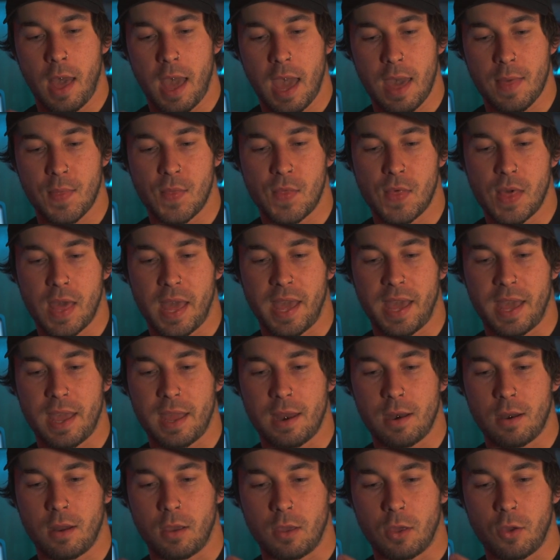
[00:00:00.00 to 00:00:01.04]
and
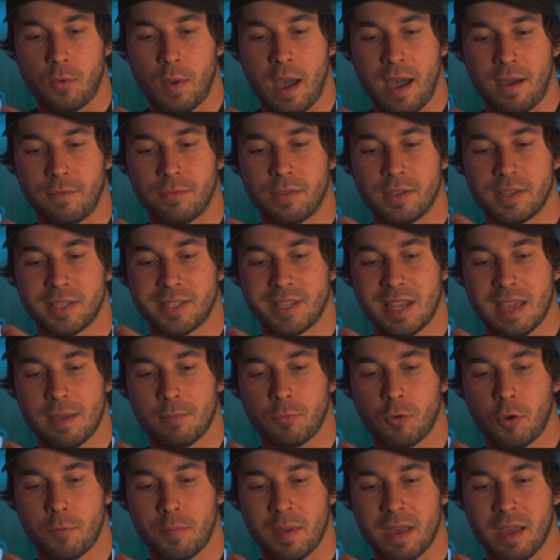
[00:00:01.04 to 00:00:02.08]
then you have the
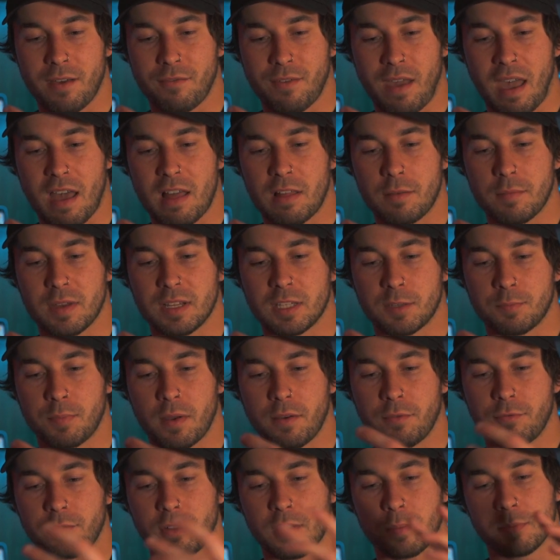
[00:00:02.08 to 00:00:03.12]
same grouping of elements
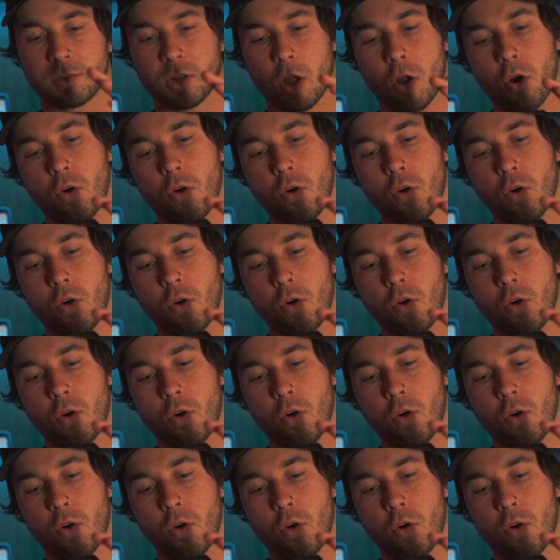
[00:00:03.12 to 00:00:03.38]
but flipped